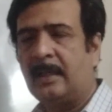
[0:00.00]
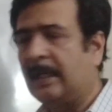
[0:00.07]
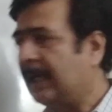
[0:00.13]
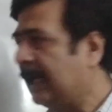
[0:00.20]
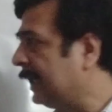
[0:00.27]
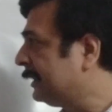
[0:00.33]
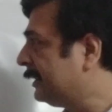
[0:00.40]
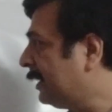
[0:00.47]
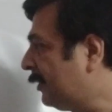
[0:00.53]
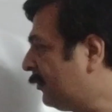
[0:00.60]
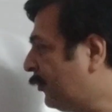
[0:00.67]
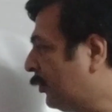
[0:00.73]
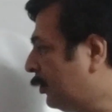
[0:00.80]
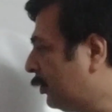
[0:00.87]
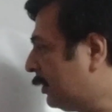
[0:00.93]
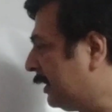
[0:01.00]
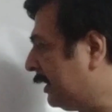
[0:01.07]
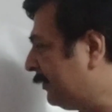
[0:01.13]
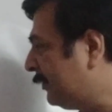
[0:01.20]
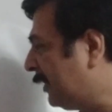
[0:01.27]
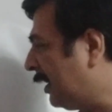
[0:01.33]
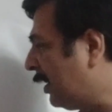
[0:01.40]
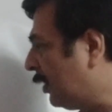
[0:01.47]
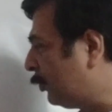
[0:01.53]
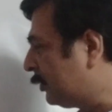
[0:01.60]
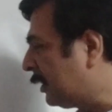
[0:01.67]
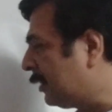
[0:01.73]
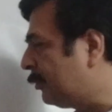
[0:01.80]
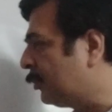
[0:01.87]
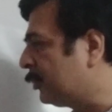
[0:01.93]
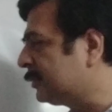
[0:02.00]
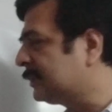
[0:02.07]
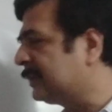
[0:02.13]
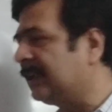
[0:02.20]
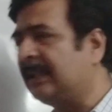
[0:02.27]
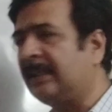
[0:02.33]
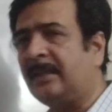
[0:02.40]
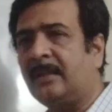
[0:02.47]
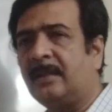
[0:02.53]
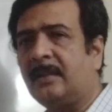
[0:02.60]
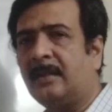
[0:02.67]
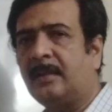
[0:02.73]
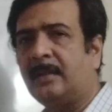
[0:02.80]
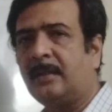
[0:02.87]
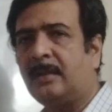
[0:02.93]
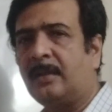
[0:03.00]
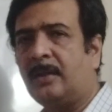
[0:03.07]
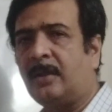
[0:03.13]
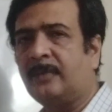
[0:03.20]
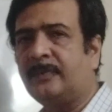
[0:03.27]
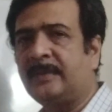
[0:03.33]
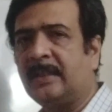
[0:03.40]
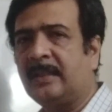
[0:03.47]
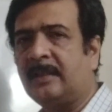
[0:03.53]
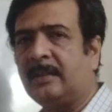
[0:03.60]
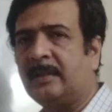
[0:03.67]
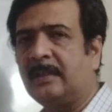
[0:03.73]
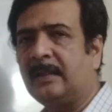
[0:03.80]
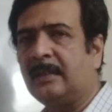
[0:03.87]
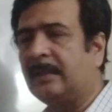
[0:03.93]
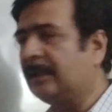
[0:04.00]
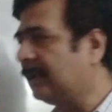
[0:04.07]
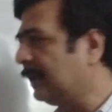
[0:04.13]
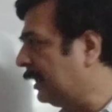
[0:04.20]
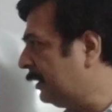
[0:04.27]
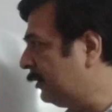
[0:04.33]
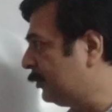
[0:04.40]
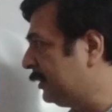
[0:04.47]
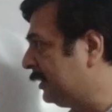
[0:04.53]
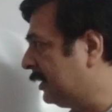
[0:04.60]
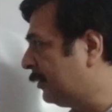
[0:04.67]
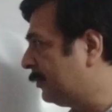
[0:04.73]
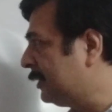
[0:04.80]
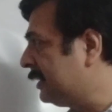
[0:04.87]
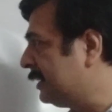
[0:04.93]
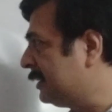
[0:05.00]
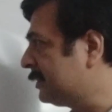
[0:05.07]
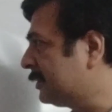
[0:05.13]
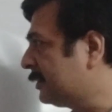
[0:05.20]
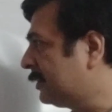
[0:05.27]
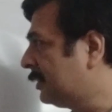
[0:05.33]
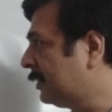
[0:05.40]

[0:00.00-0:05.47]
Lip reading: And therefore, if the outermost shell of the aluminium is